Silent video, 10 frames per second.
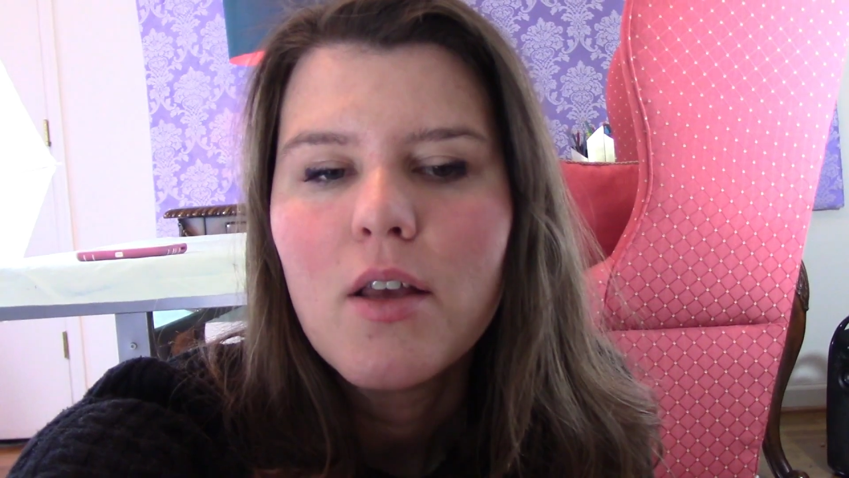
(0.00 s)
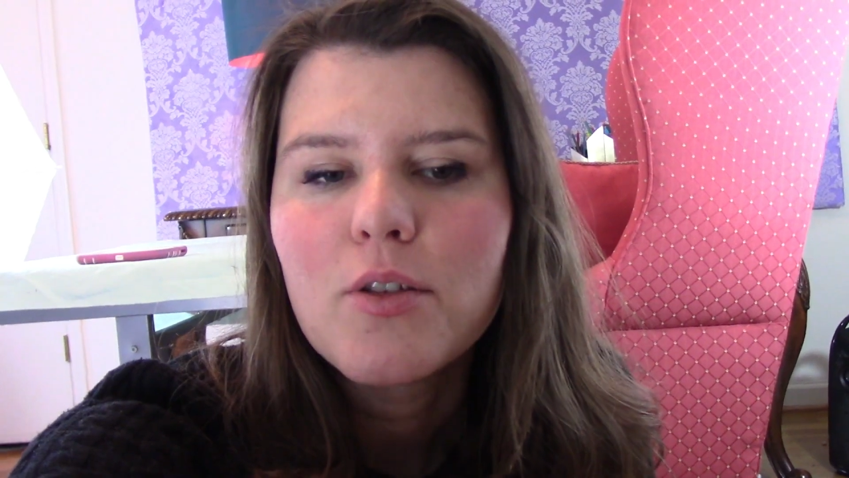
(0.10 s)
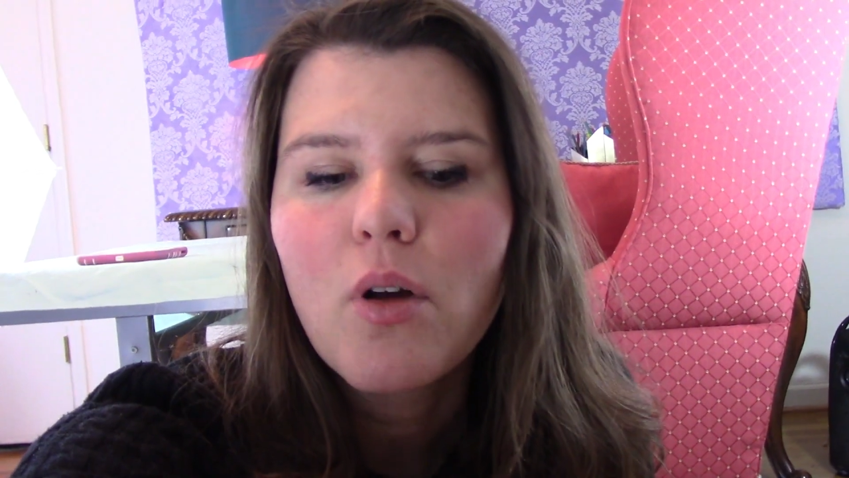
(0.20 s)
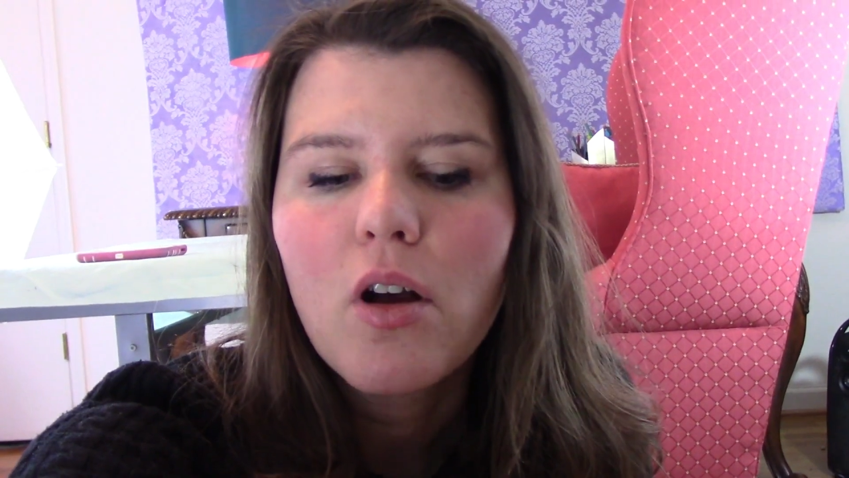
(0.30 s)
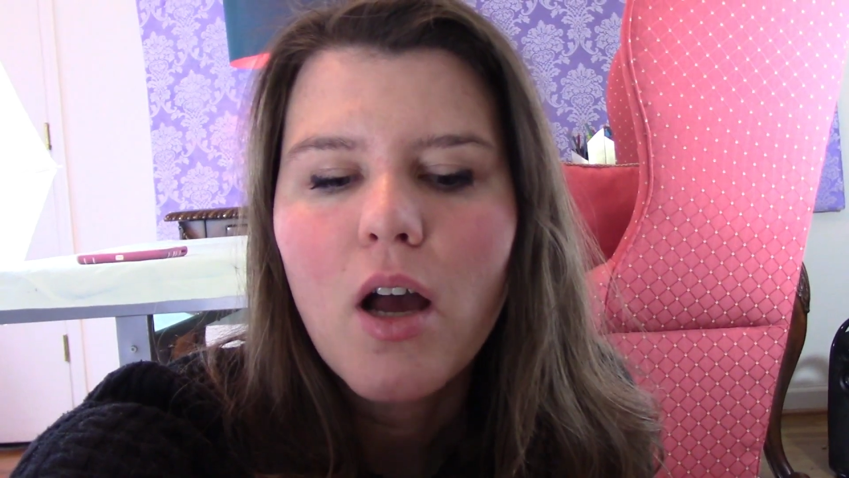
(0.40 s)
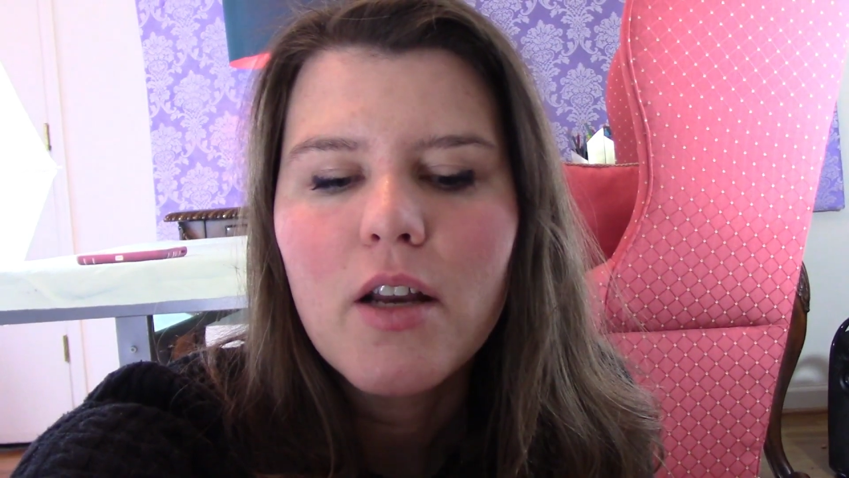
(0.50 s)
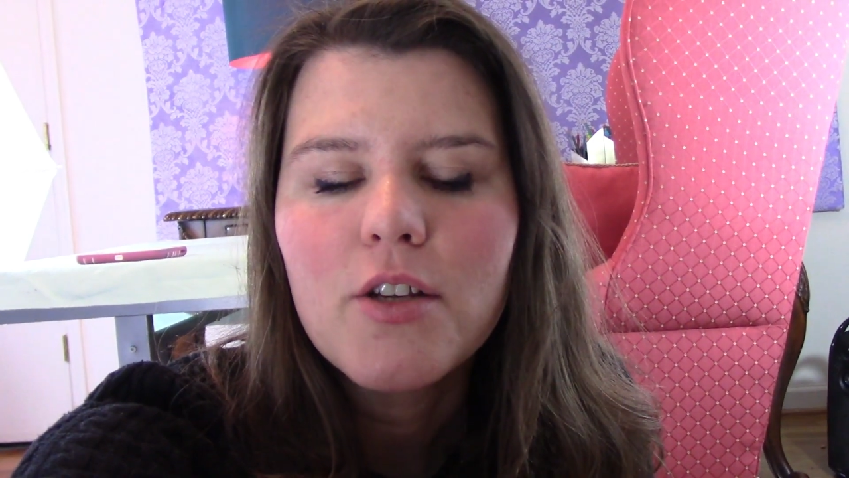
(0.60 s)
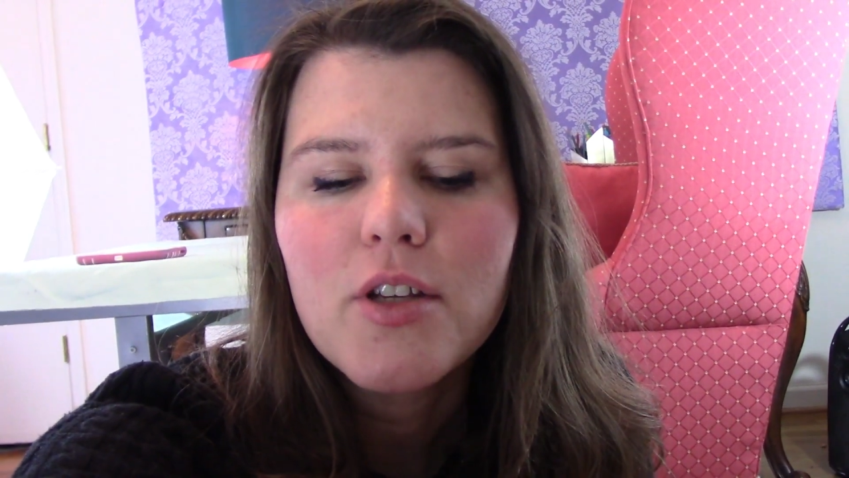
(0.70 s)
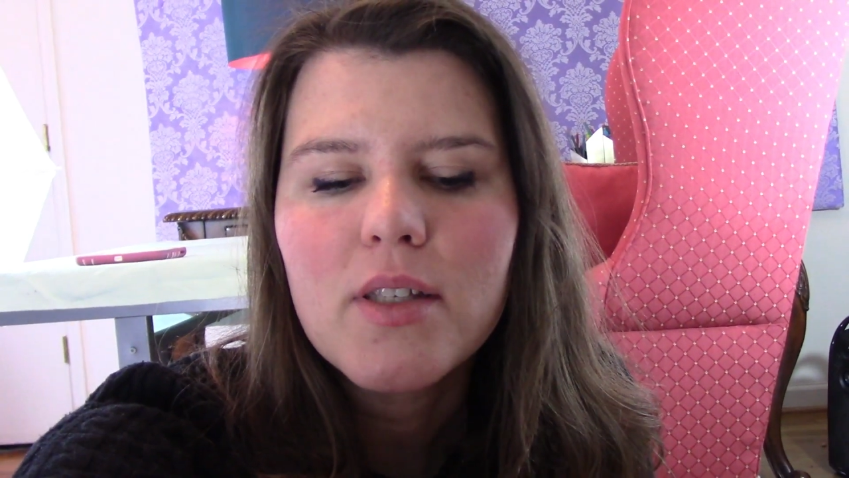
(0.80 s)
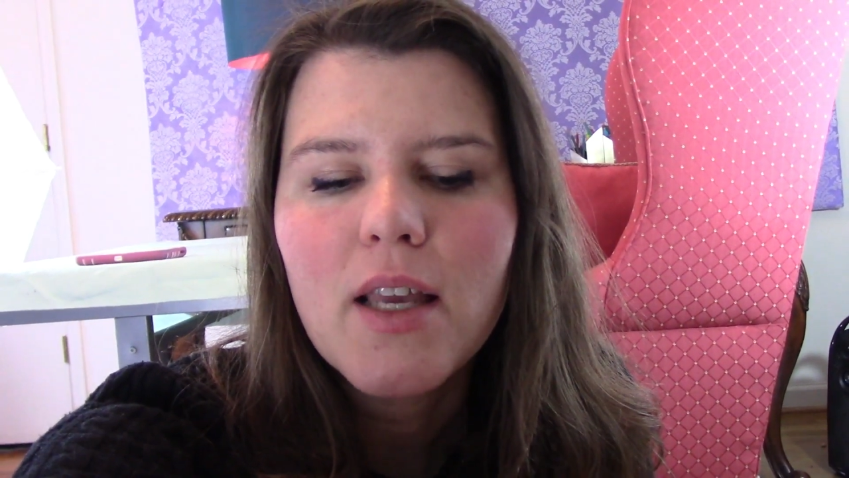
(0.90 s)
So I'll kind
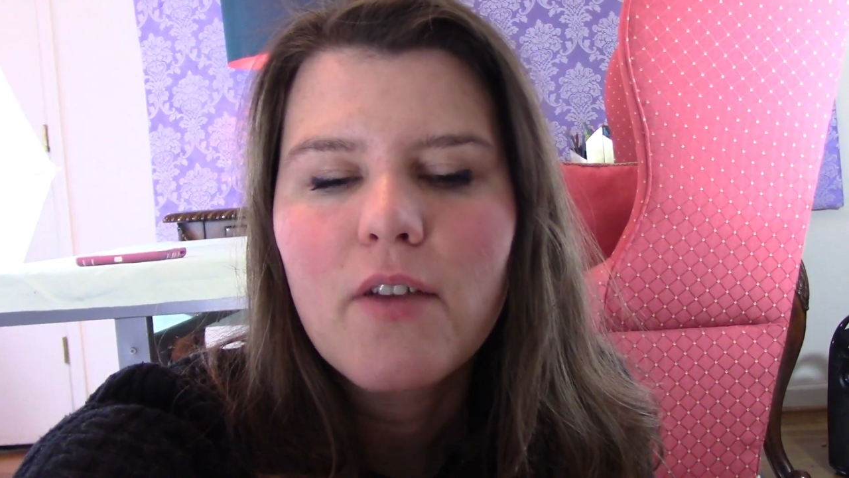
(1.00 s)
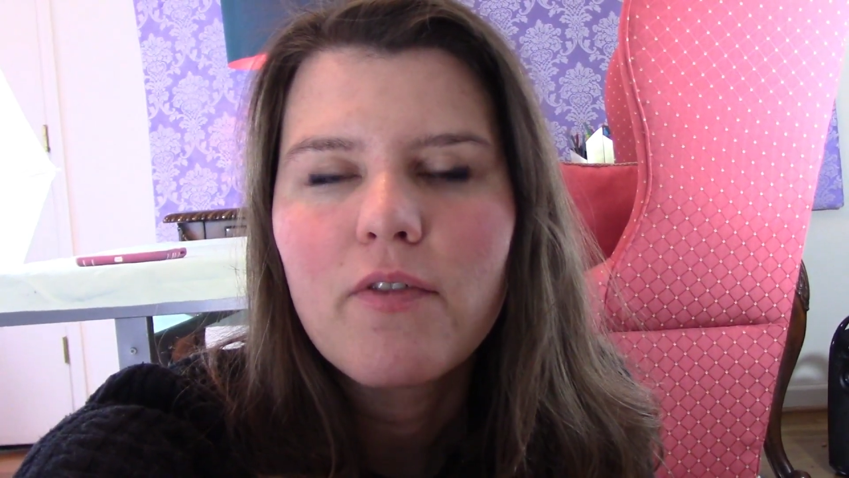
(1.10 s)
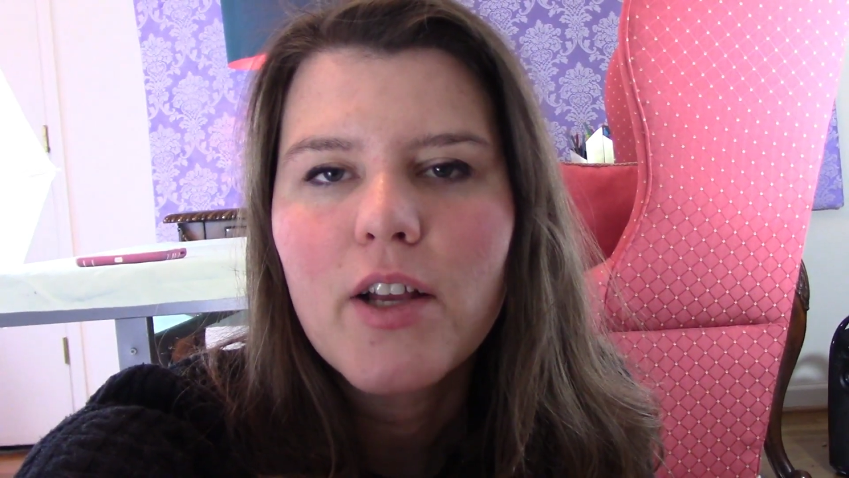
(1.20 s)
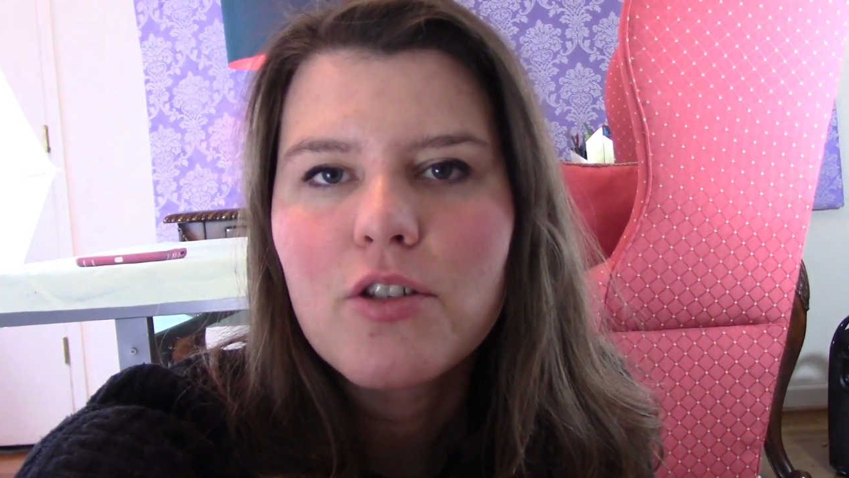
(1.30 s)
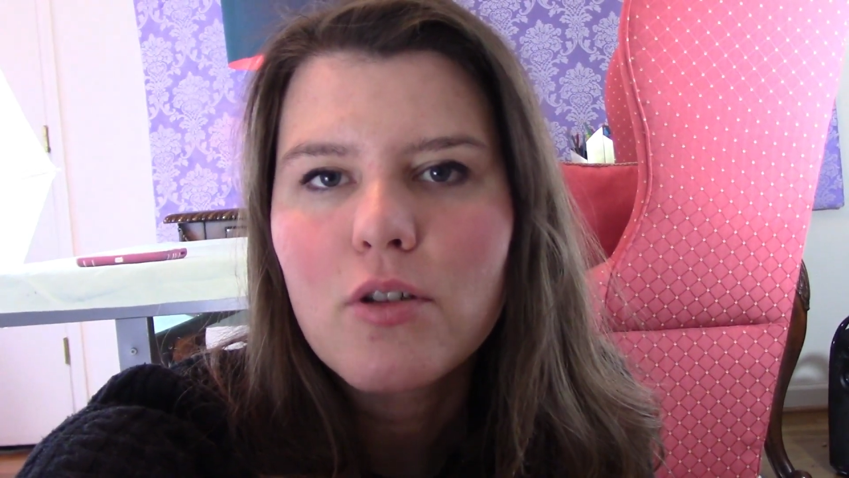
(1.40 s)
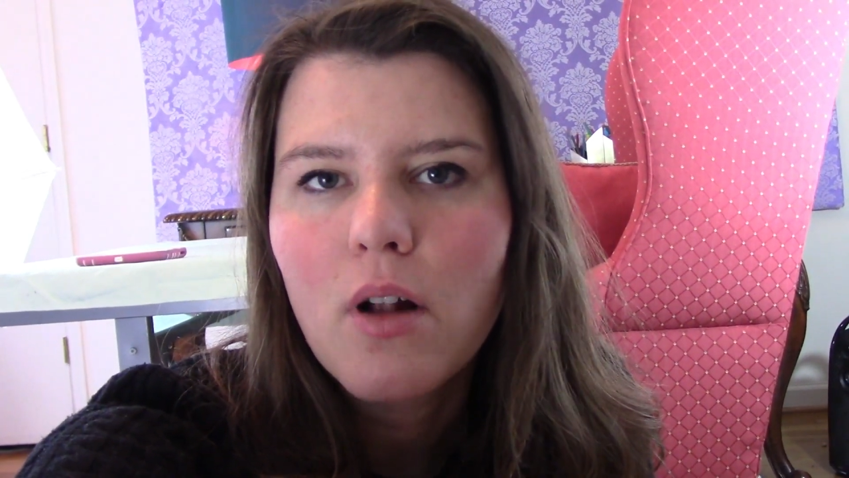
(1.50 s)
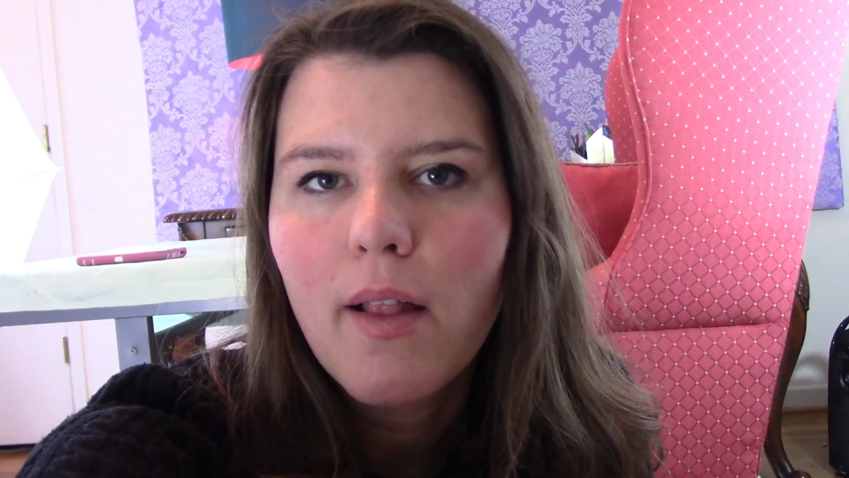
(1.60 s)
of just like flesh it